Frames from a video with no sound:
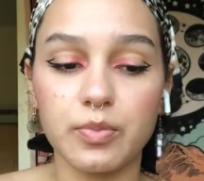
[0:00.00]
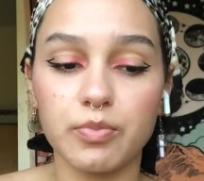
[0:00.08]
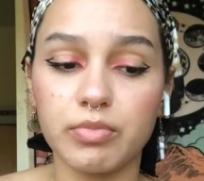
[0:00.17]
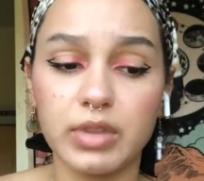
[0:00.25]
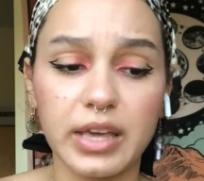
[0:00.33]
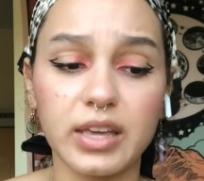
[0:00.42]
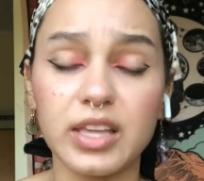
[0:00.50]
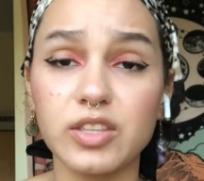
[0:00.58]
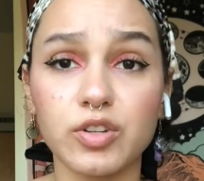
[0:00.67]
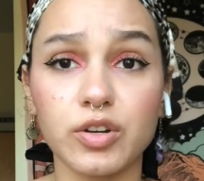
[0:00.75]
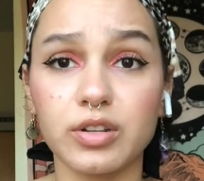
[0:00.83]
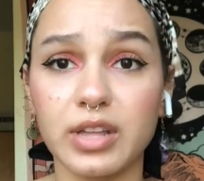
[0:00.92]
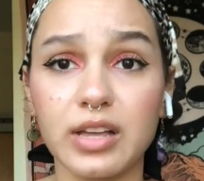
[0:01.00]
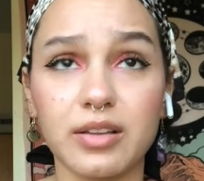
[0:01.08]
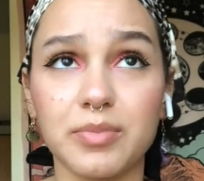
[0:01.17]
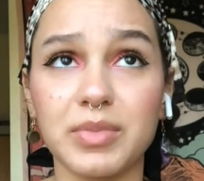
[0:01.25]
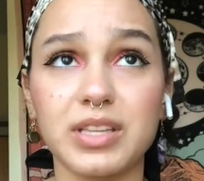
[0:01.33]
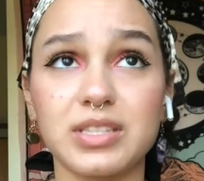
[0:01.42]
Like internally, I'm
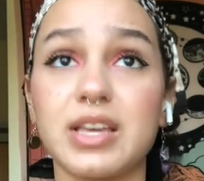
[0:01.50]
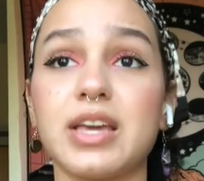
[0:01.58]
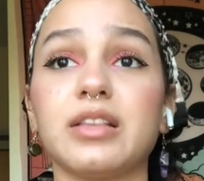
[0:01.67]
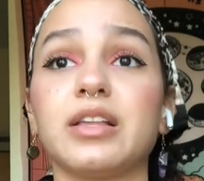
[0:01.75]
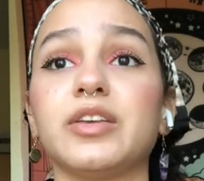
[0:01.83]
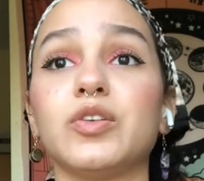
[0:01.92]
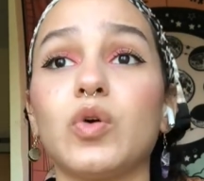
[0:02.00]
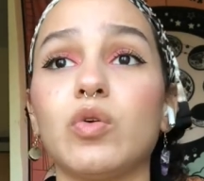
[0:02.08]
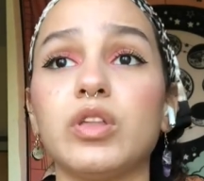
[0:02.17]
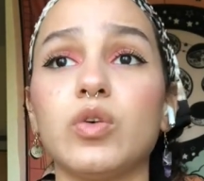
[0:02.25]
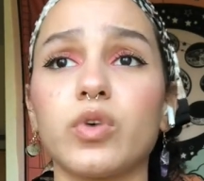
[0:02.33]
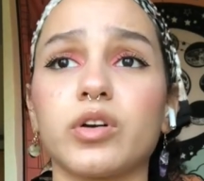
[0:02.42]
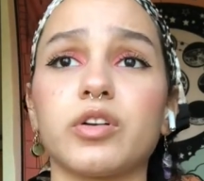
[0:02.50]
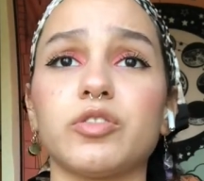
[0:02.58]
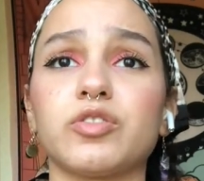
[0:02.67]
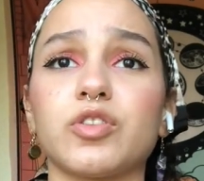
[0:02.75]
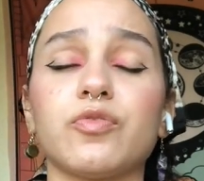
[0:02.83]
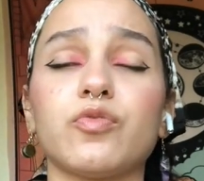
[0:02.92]
not saying like you only work on
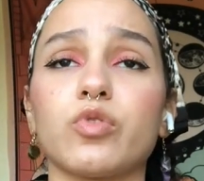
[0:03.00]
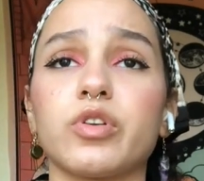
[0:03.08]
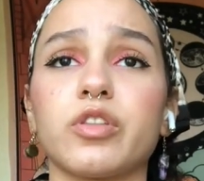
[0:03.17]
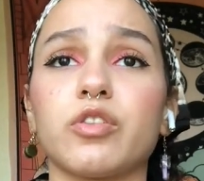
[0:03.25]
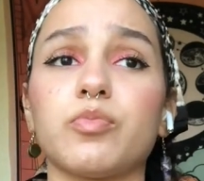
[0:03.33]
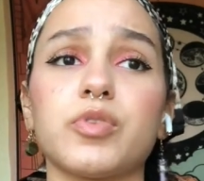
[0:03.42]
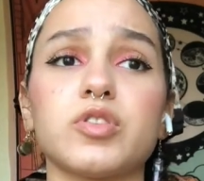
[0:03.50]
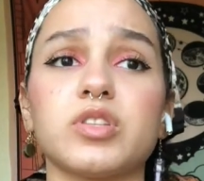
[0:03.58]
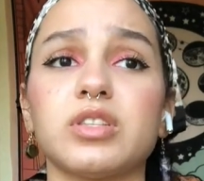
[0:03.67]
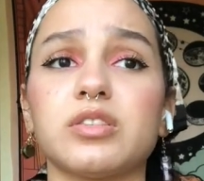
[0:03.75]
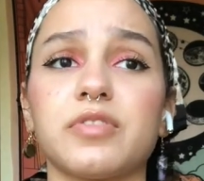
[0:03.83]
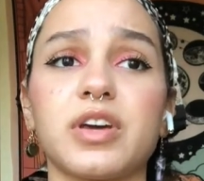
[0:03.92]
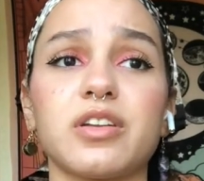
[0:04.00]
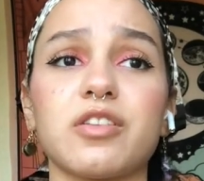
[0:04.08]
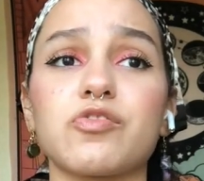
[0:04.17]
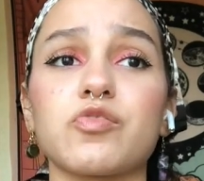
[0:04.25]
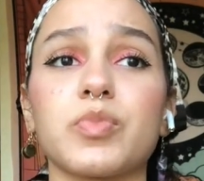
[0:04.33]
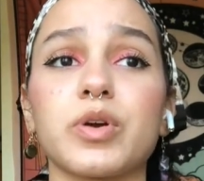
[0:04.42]
yourself for another person, to find
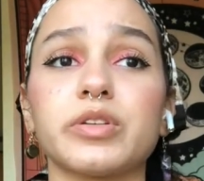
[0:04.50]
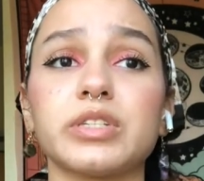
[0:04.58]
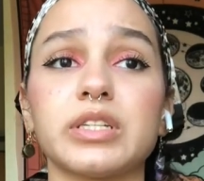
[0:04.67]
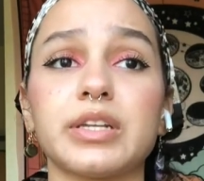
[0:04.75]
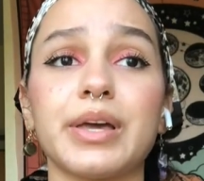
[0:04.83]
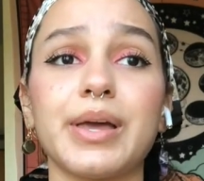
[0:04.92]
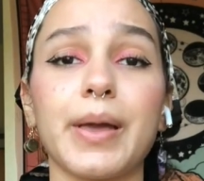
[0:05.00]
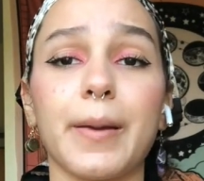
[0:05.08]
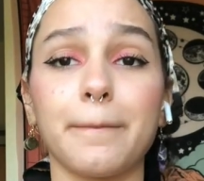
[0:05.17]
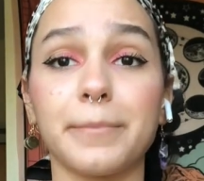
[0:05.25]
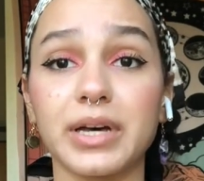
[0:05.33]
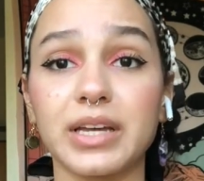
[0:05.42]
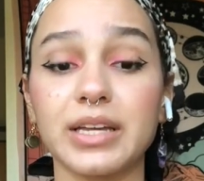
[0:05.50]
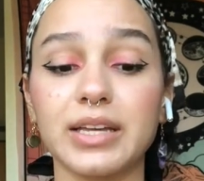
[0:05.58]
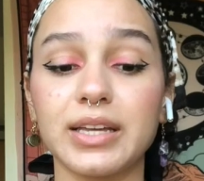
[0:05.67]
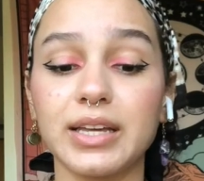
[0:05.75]
another person, but